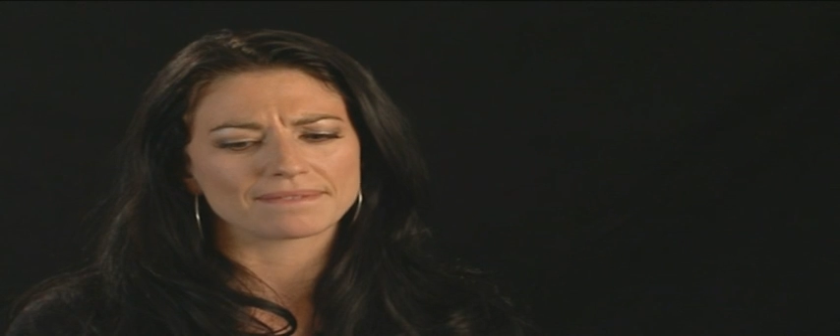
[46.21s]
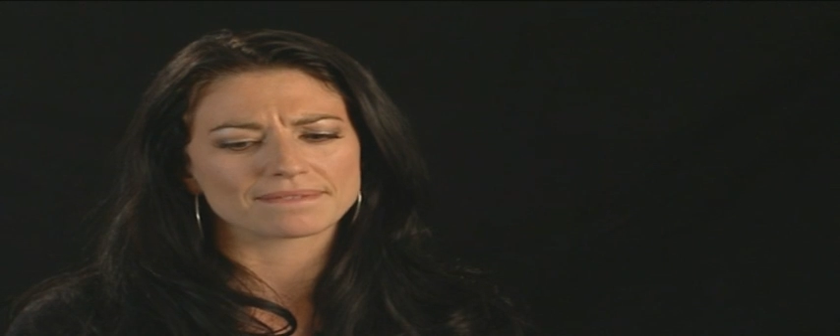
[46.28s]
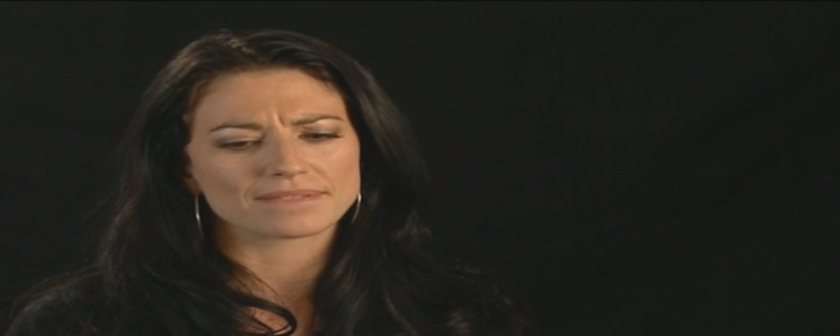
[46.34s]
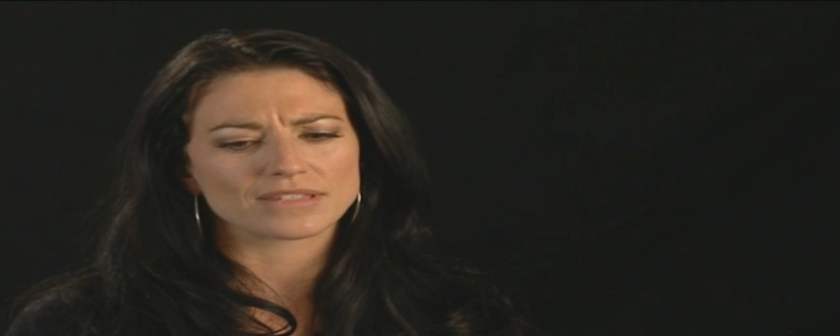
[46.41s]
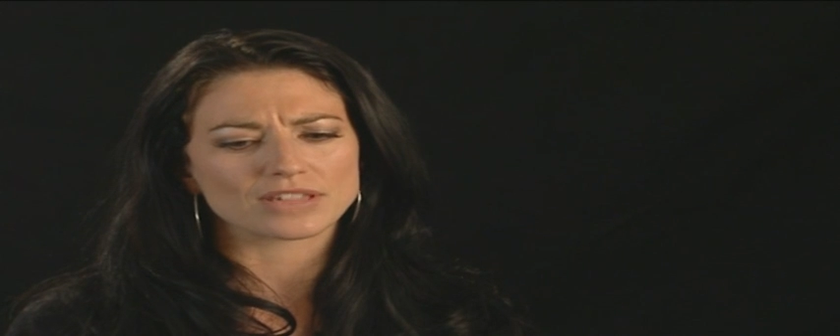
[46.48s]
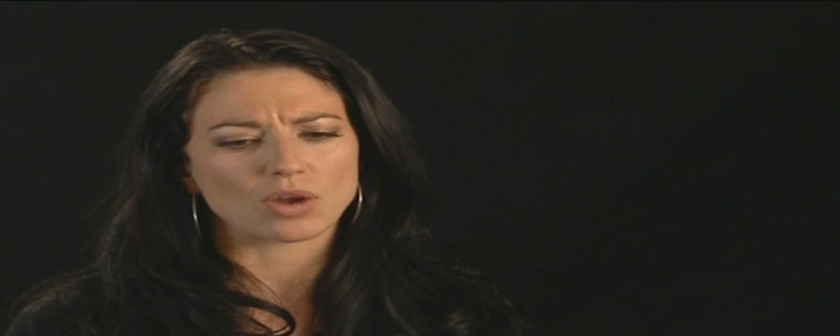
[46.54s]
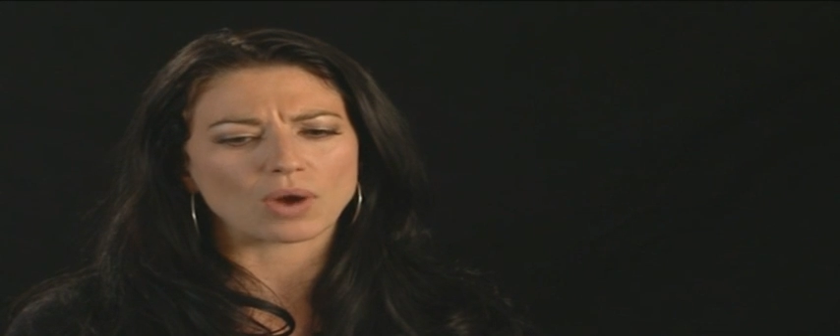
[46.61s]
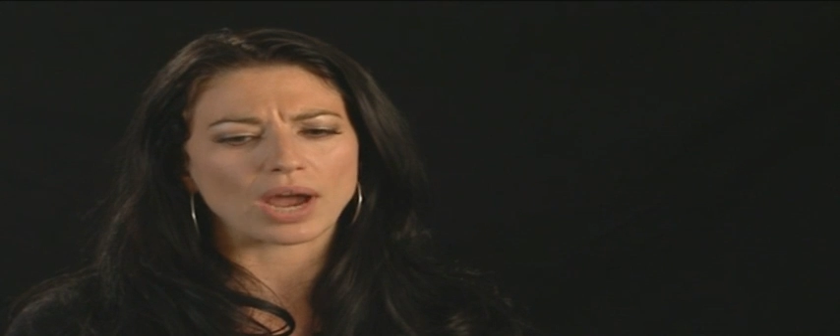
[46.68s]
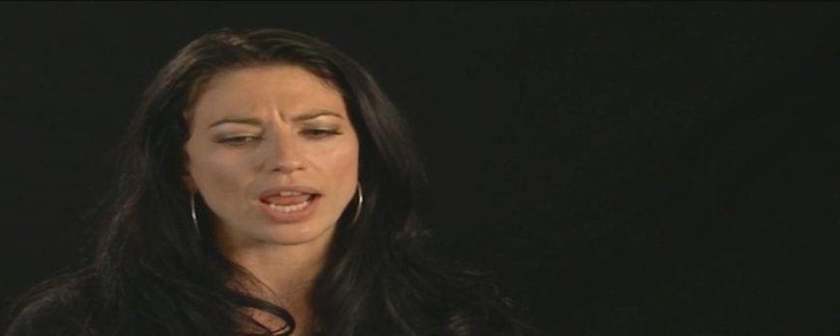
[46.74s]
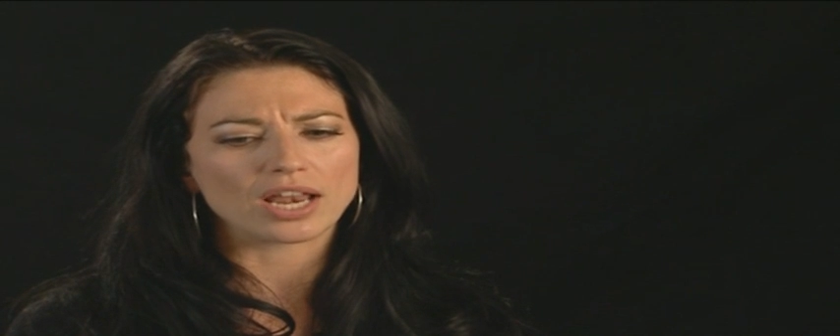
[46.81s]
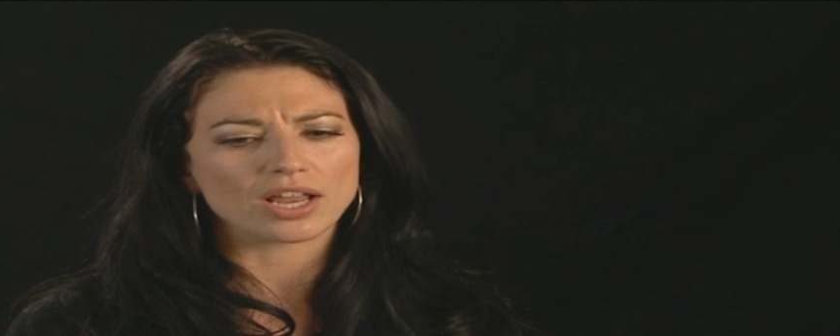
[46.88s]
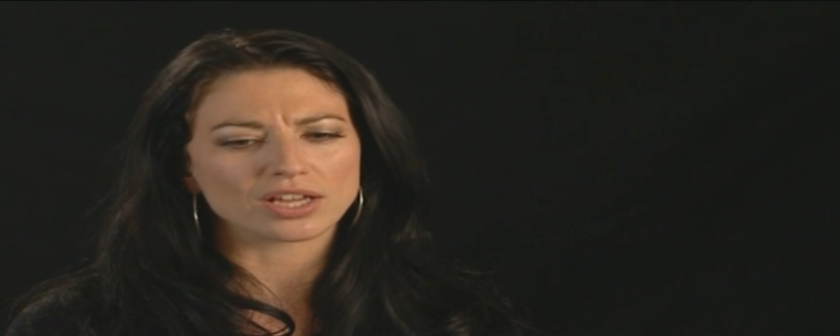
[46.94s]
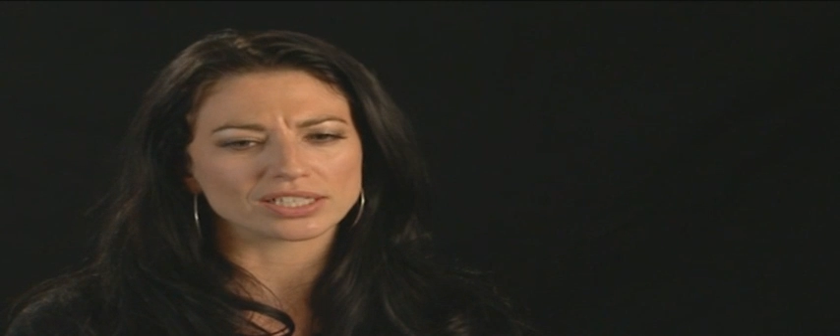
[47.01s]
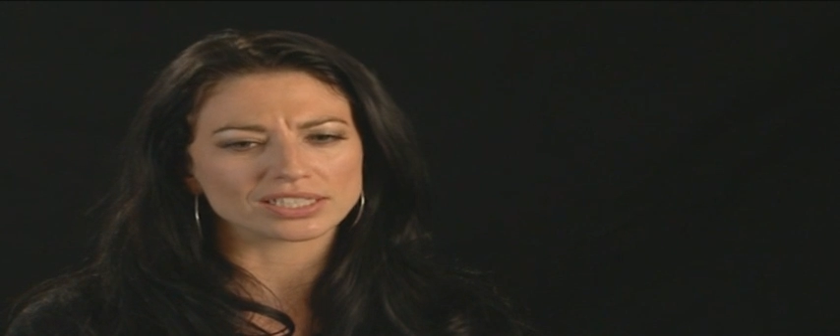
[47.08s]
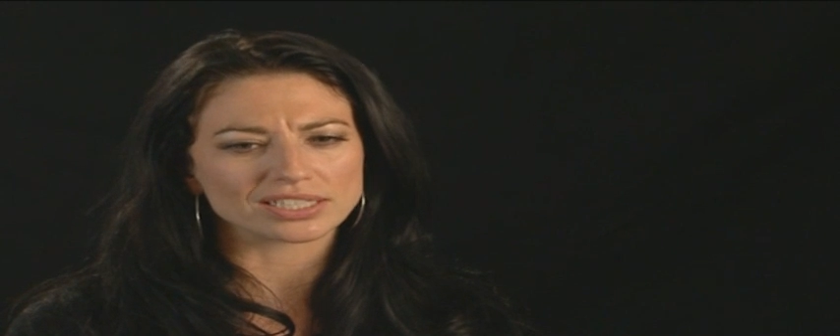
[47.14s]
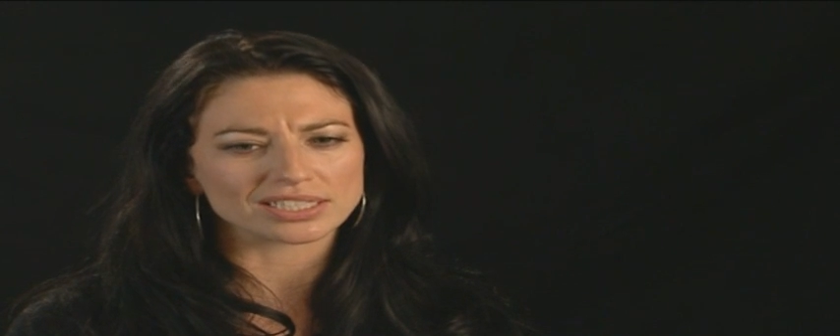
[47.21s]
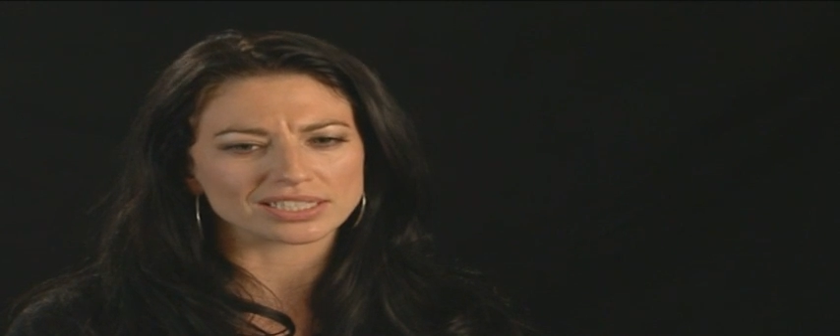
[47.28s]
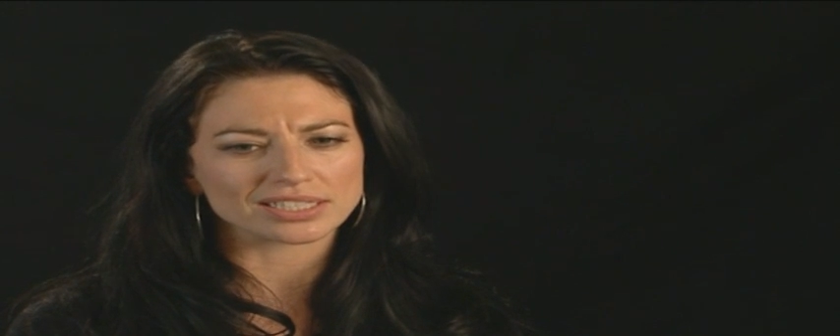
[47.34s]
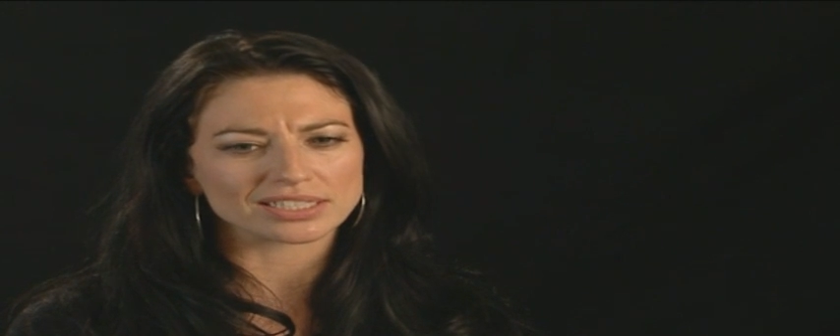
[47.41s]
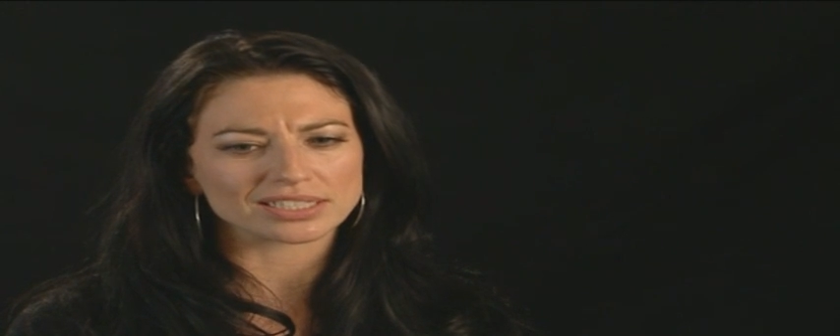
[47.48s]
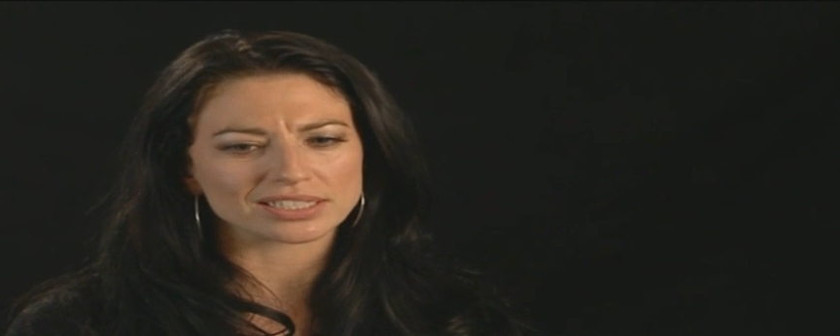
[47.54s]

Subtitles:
so I learned that